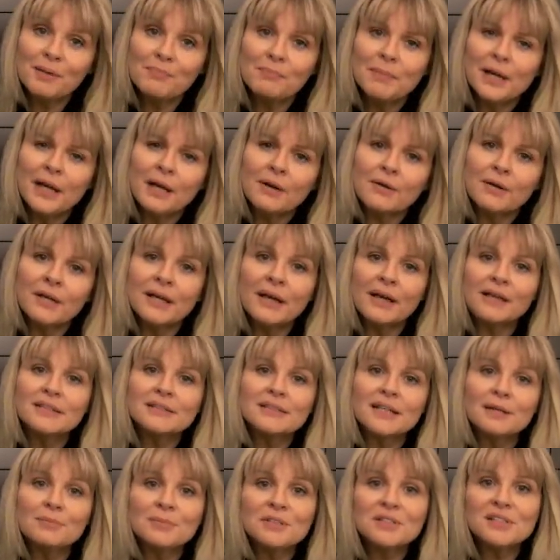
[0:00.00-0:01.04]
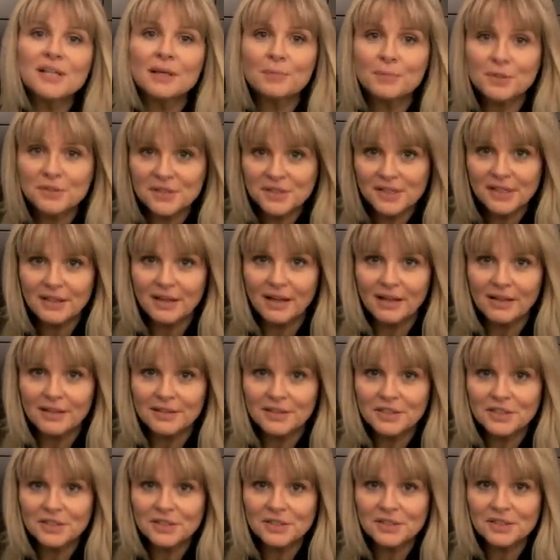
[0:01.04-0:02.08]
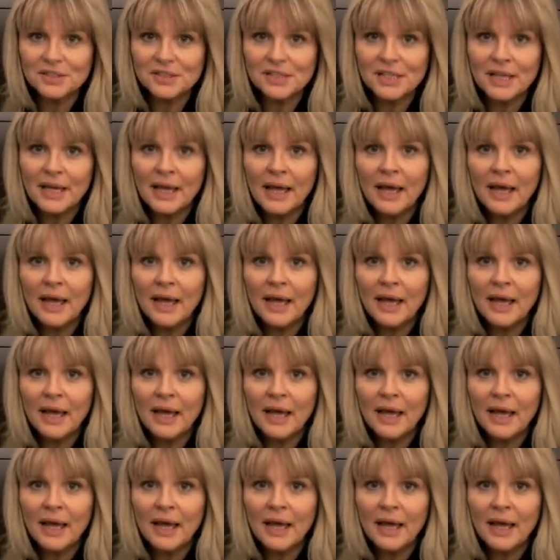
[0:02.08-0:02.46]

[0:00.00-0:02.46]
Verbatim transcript: Mary, and I'm a cyber psychologist.